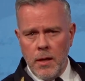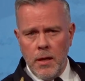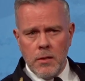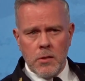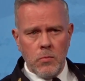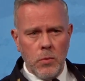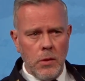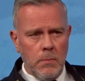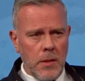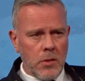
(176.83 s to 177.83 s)
as
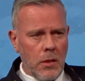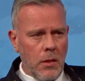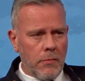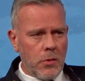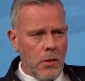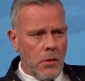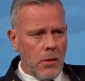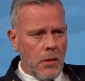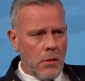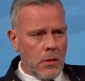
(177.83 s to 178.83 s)
we basically have seen
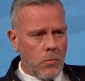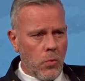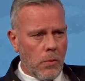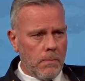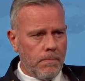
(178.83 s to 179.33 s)
in this war.